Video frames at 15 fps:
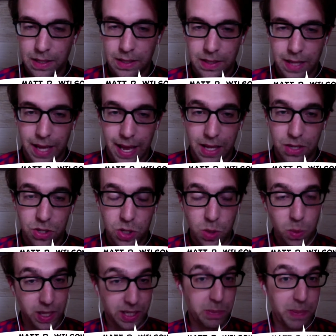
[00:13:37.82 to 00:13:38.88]
as you would
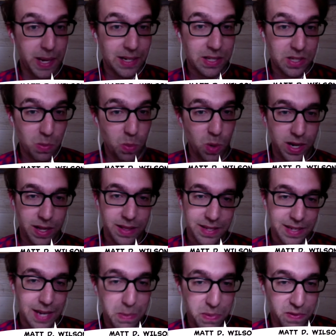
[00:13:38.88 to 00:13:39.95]
expect someone in this
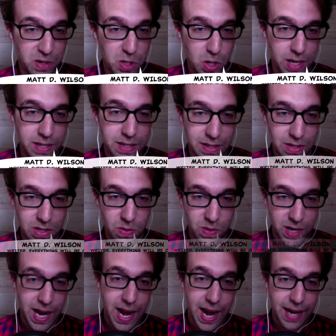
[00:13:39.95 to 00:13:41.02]
type of a crisis to
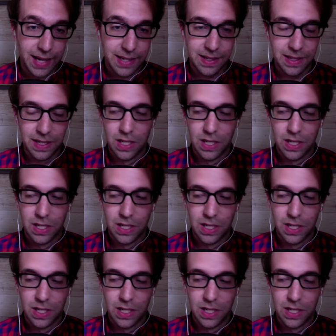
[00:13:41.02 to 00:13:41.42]
react.